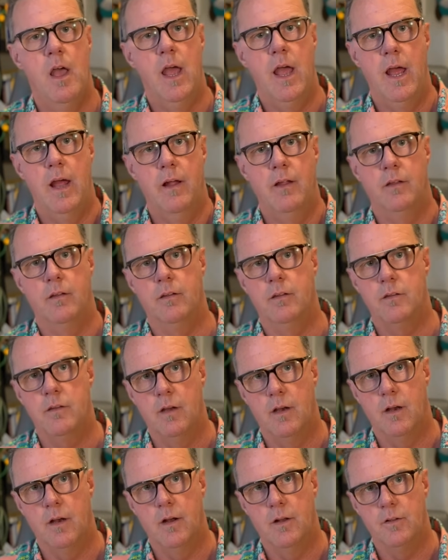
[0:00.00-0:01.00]
and
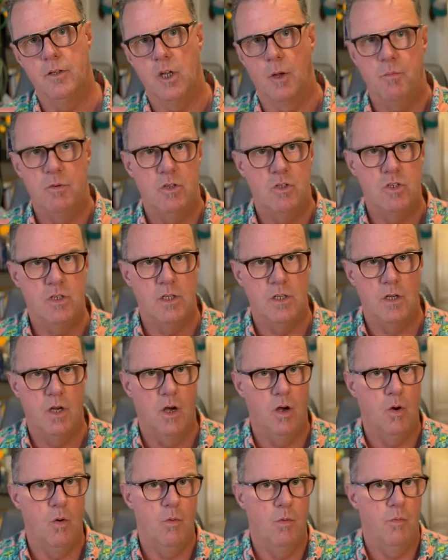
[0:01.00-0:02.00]
uh, the
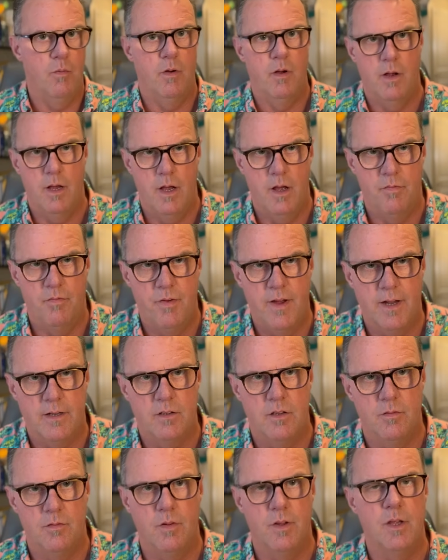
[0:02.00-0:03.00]
WTO
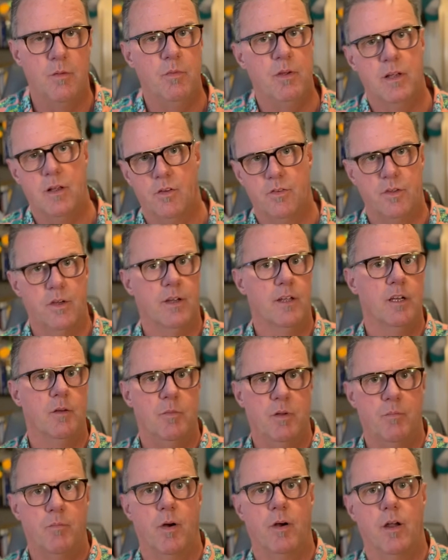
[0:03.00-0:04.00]
effectively because they're going to
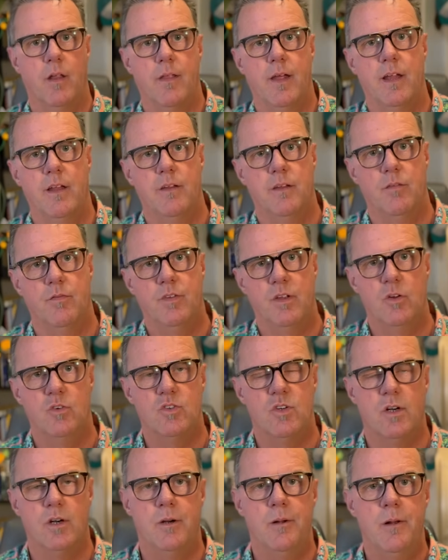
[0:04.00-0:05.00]
be part of that in the
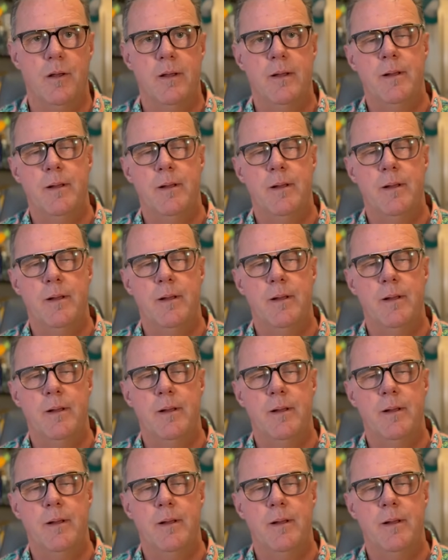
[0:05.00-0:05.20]
future.